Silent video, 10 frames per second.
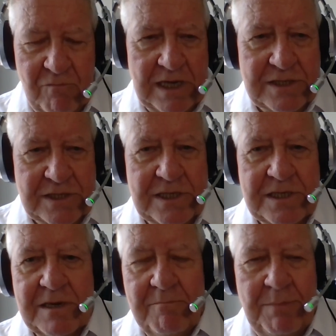risk,
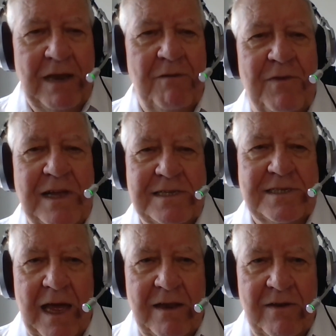
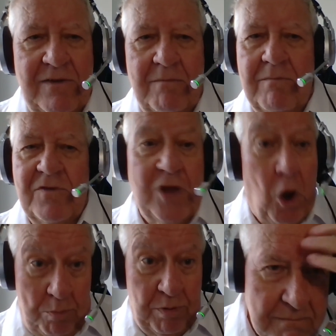benefits, and
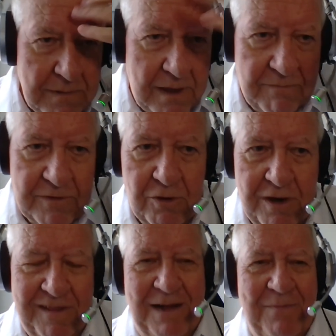scope. Nearly forgot
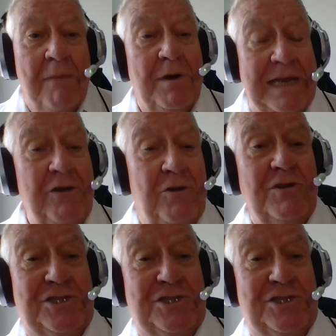it there. But now you've got